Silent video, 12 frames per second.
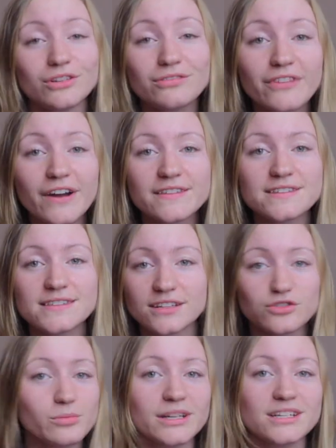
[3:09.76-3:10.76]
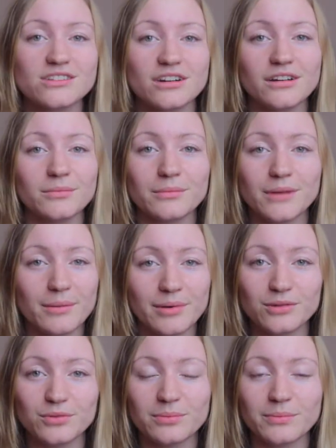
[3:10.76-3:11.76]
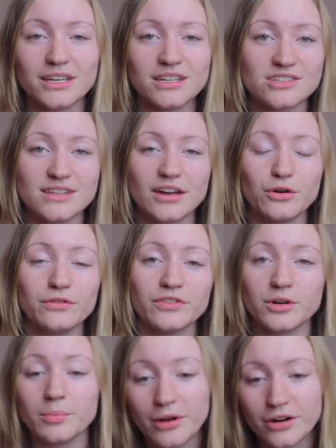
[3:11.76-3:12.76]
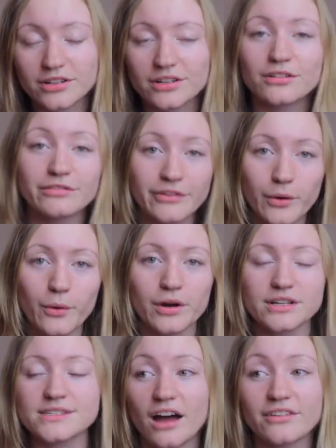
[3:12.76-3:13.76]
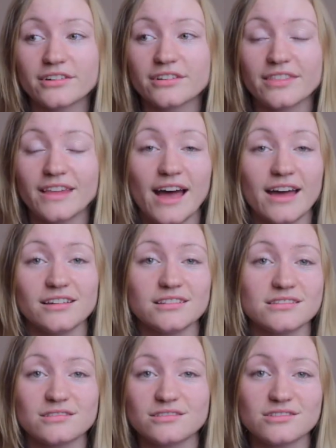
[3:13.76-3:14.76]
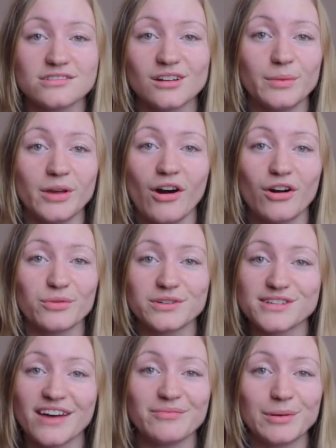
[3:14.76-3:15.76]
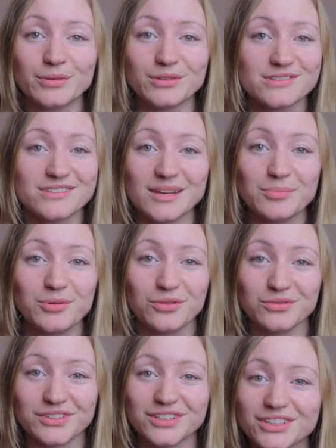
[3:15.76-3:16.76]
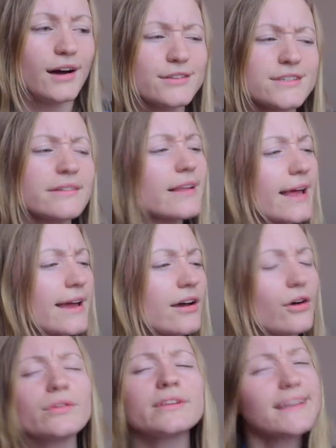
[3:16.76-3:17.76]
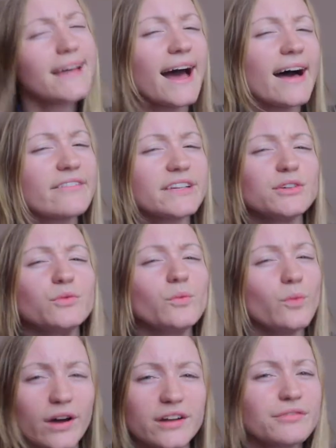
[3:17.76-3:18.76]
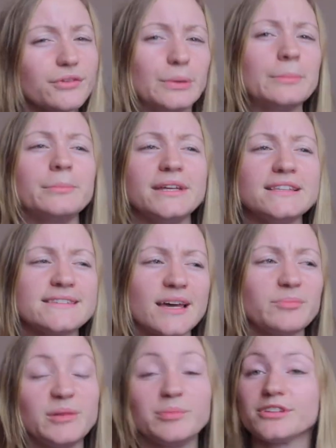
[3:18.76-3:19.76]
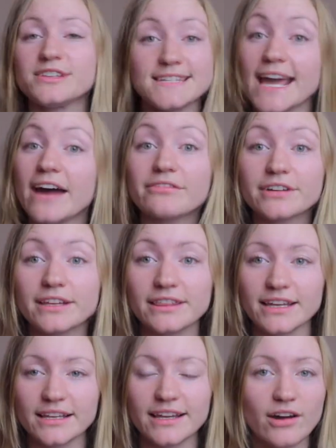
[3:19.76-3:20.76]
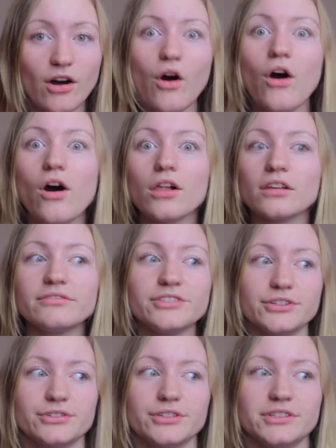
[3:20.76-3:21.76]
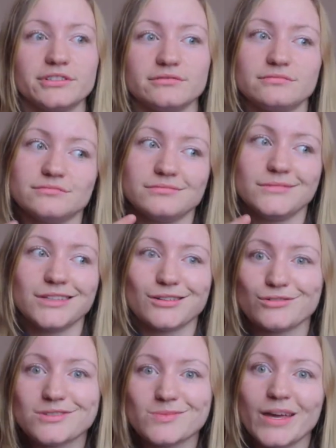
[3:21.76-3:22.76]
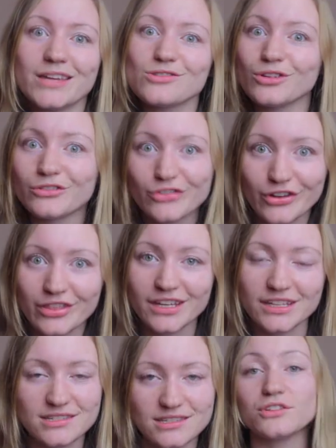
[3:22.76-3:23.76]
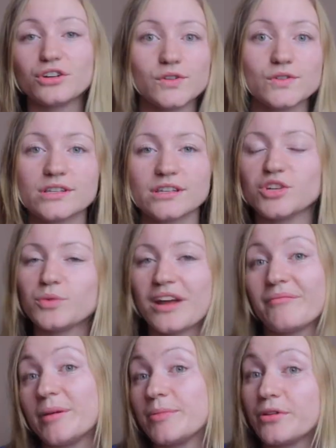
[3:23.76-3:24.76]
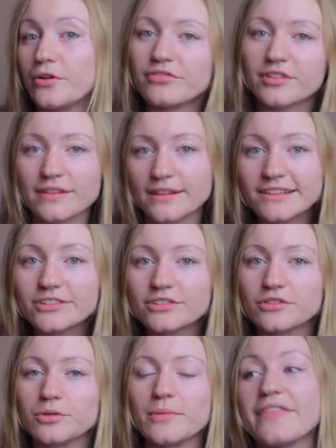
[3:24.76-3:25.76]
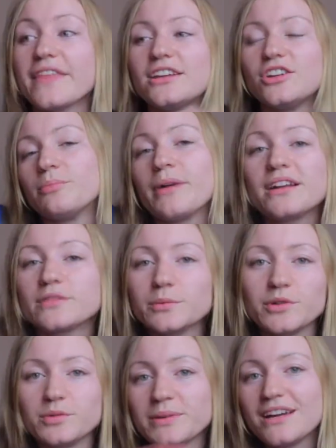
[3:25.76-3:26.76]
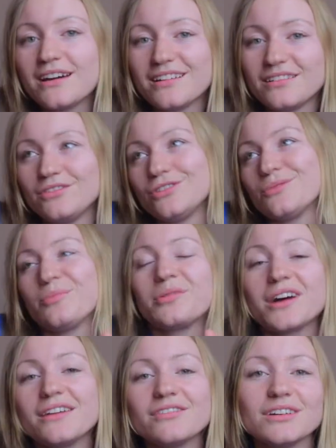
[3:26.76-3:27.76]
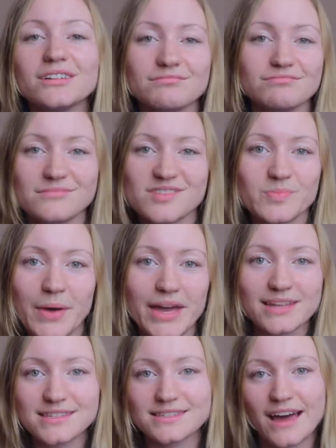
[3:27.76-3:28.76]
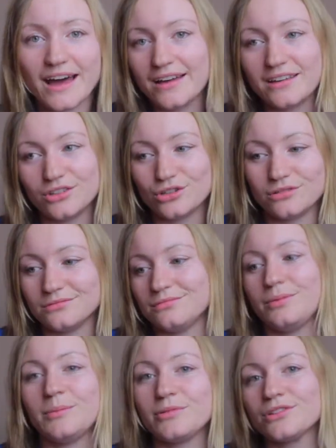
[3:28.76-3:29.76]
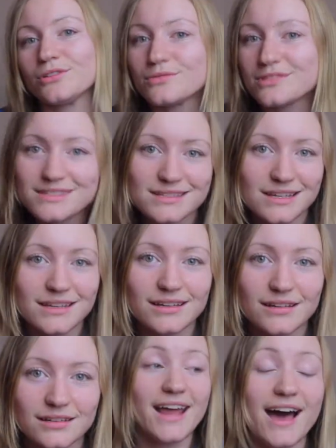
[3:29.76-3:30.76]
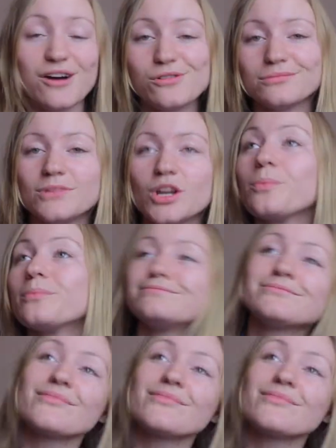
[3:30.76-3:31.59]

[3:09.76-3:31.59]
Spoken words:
Good friends that don't mind sharing a bed with me can stay over, partner of course. Other than that, it's just gonna be awkward to have people sleep over. Also, like, only having one room means that people see everything, like all of your, you know, space, all of your things. You know, usually you would have people over in the living room, and then your bedroom would be kind of your private space that, you know, people don't see. Now, nope.